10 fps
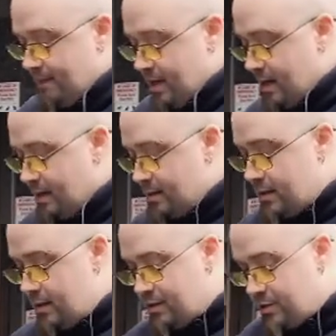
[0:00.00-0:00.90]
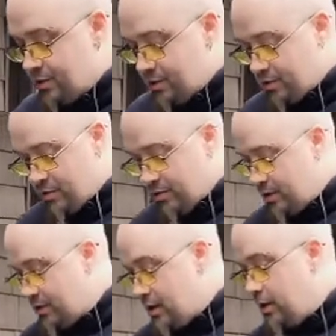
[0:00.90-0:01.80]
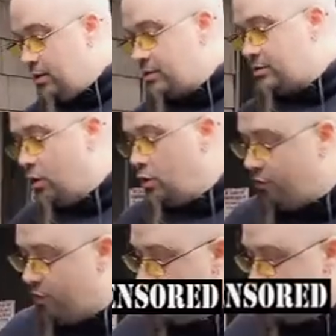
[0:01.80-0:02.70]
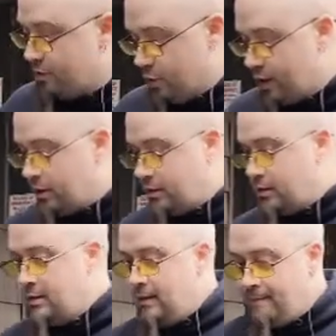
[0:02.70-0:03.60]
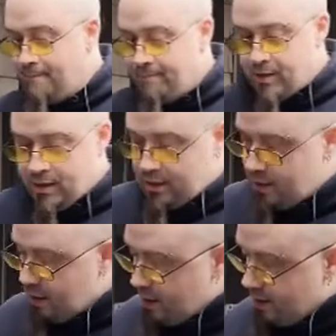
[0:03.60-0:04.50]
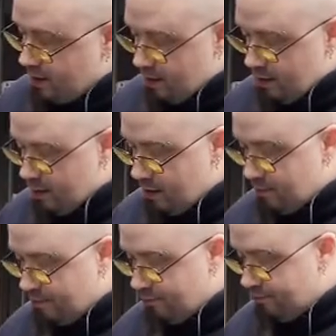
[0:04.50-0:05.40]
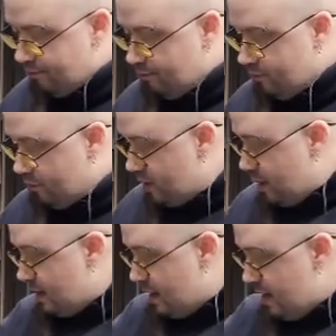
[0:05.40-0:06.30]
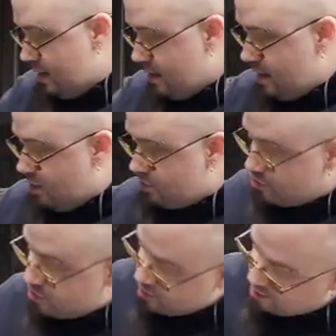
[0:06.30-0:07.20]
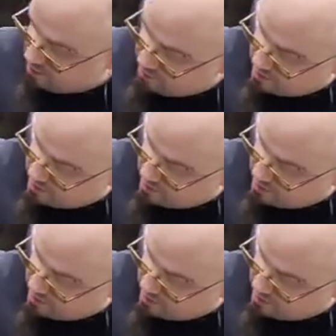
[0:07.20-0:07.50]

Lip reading: And it's gonna look so f***ing slick. And then I also took it upon